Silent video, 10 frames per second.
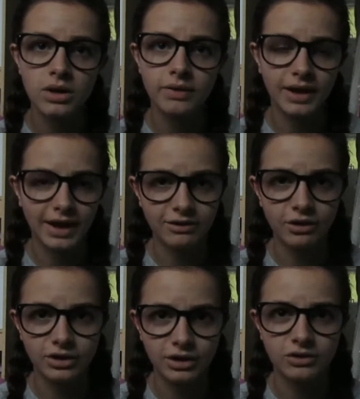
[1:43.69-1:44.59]
the less
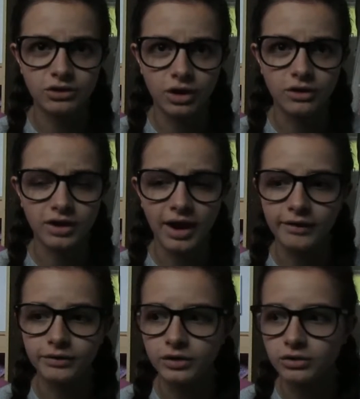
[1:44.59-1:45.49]
ideas you're going to
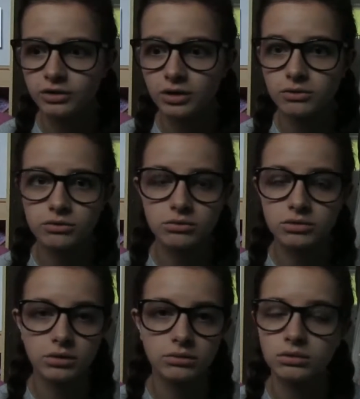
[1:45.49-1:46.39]
have, so just don't
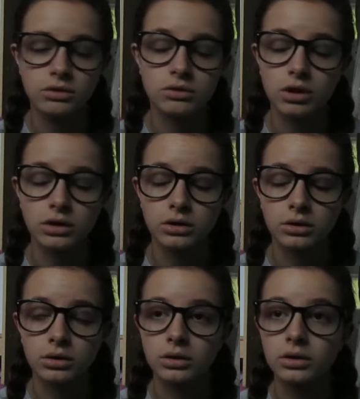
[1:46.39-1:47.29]
try too
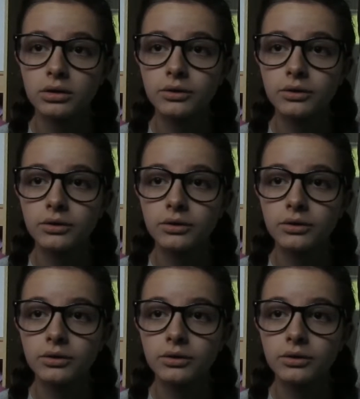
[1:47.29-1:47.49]
hard.